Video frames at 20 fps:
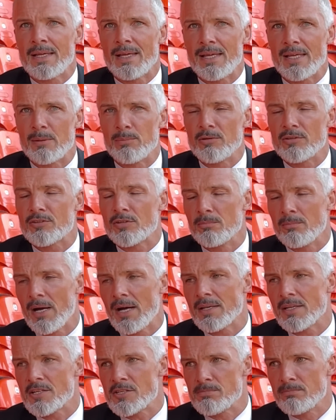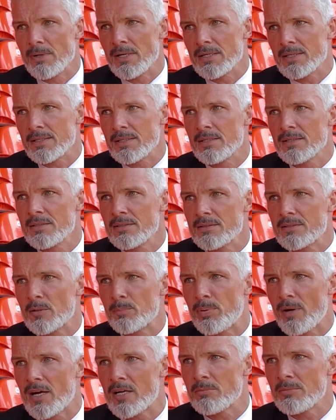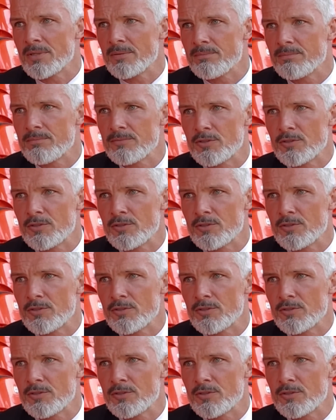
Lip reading: able to manage my department.